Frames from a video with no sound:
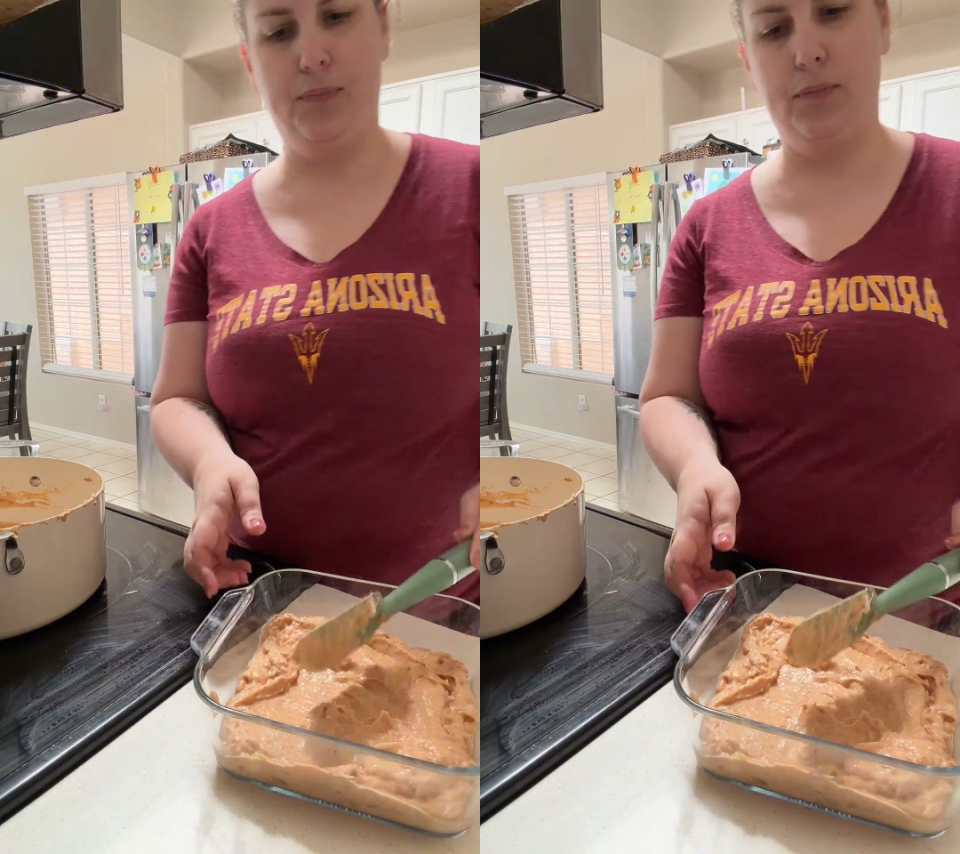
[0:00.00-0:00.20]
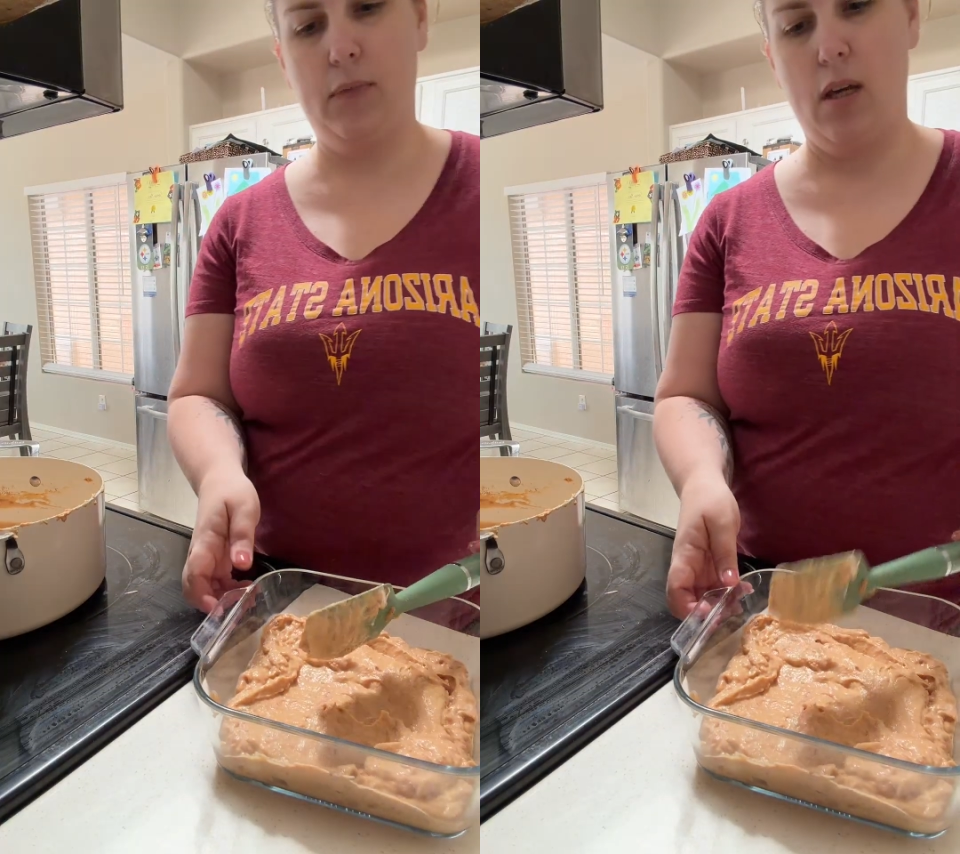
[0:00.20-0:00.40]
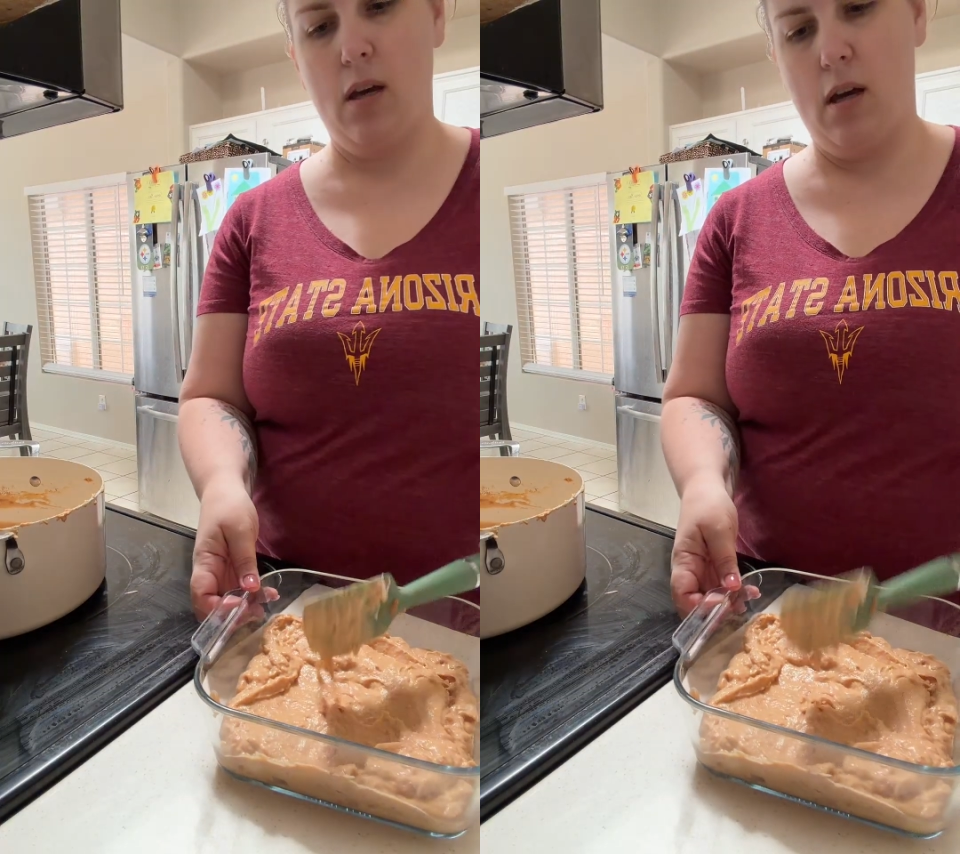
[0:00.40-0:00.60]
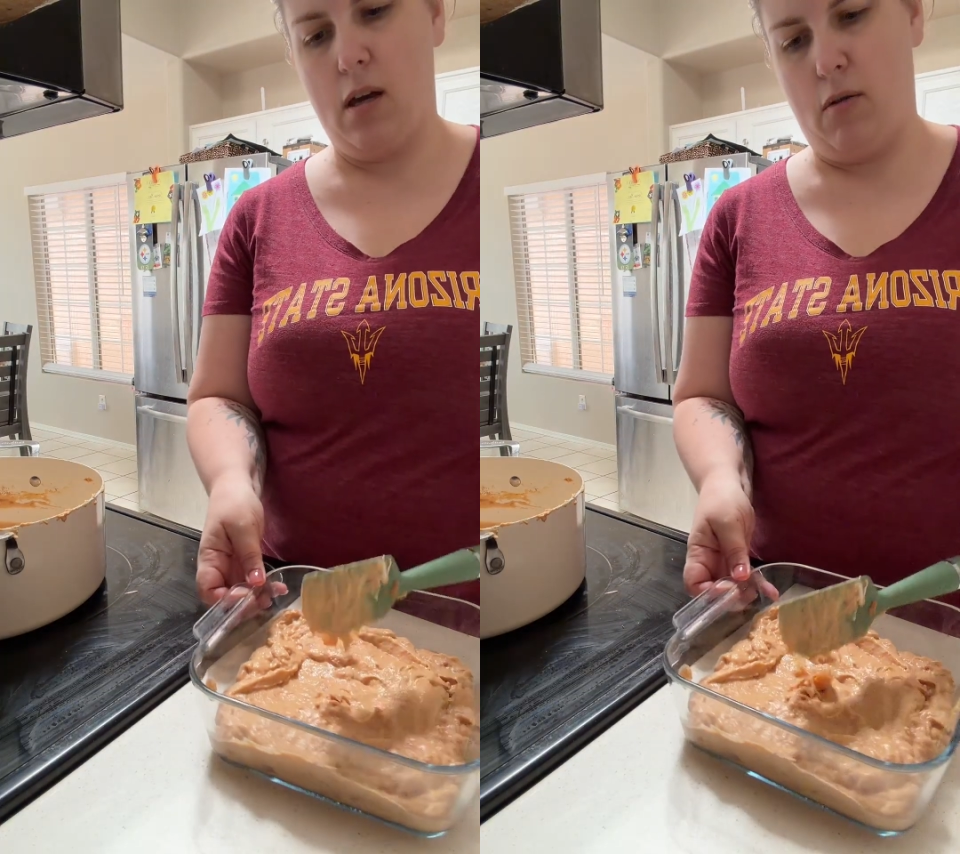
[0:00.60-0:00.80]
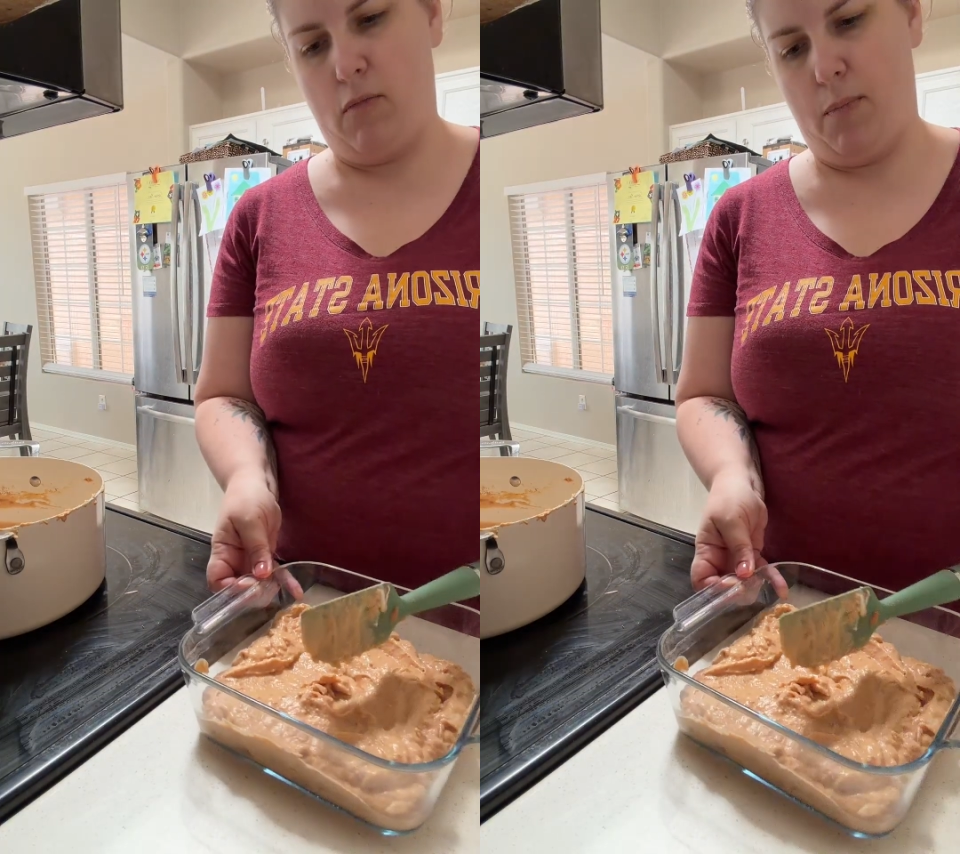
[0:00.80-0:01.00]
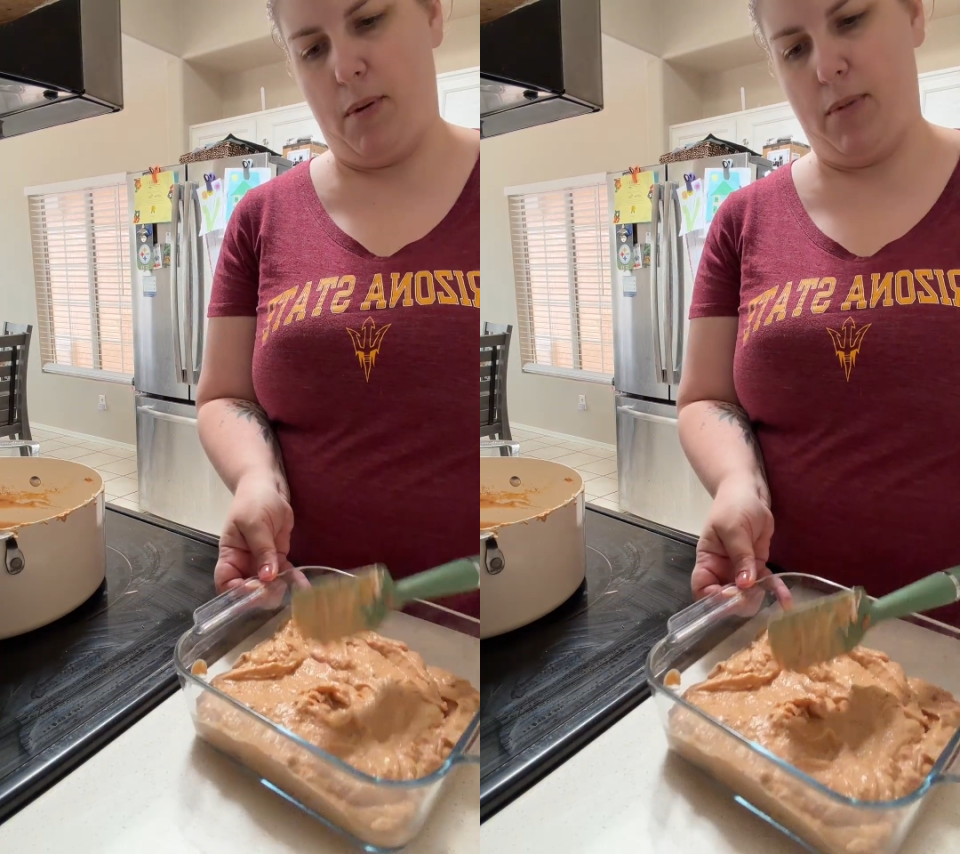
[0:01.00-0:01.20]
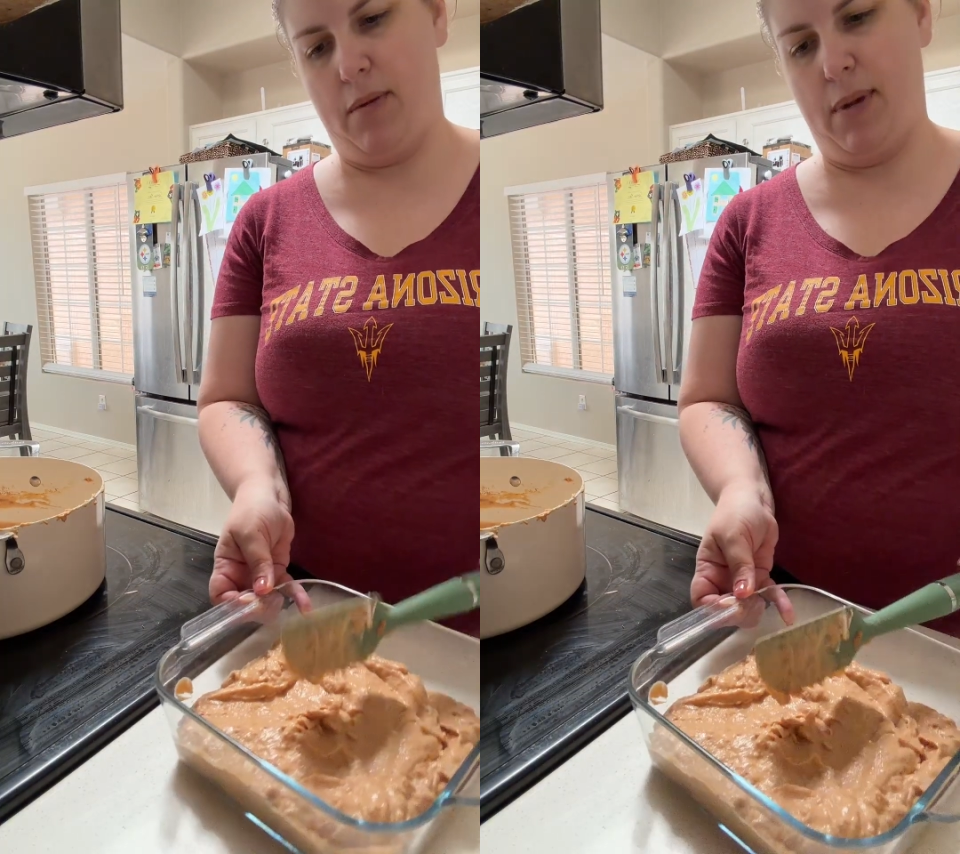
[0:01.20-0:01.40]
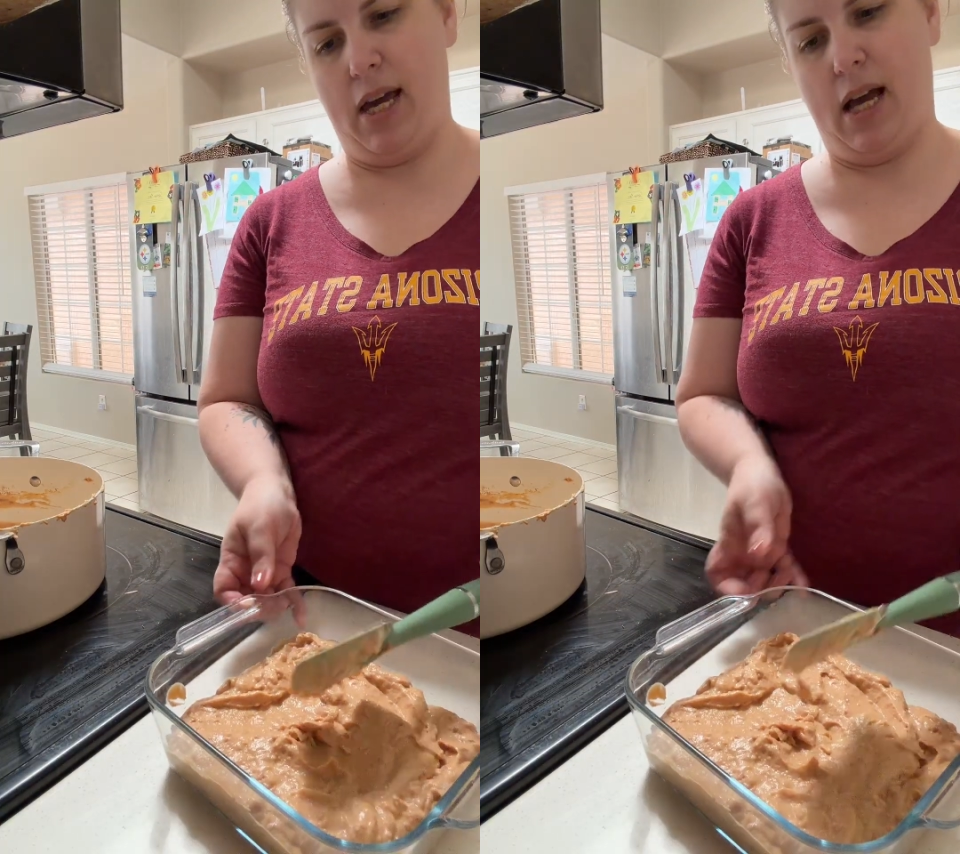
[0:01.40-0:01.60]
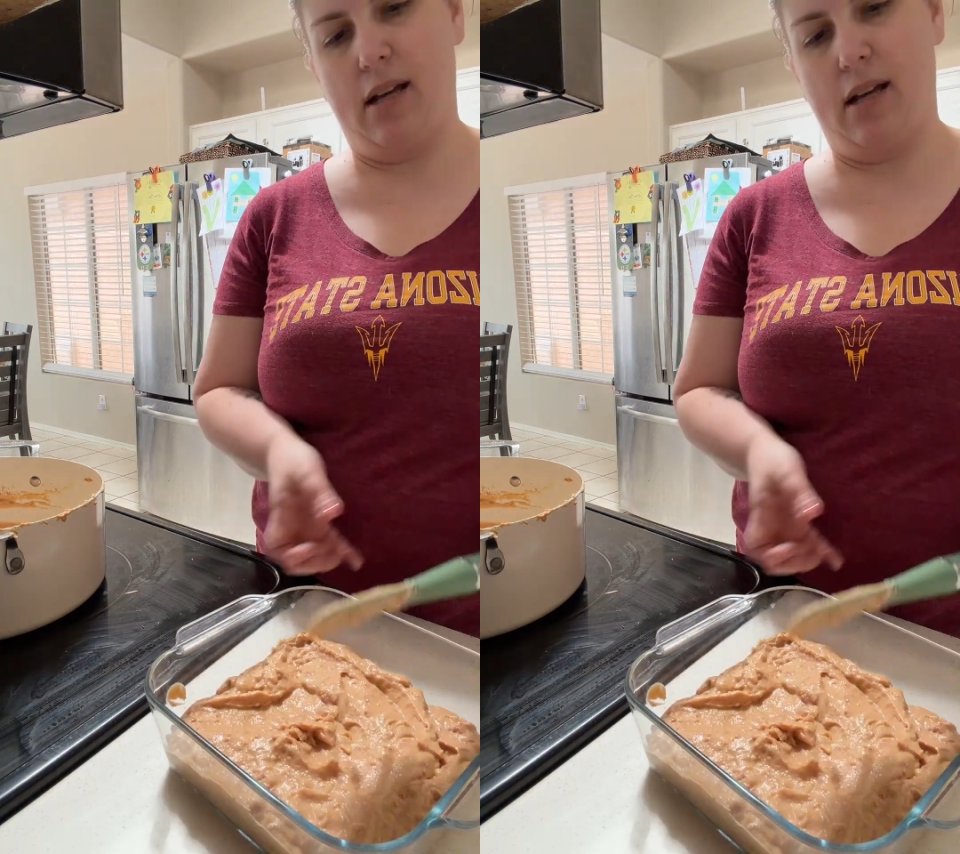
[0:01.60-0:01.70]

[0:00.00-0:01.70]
And remember, the meat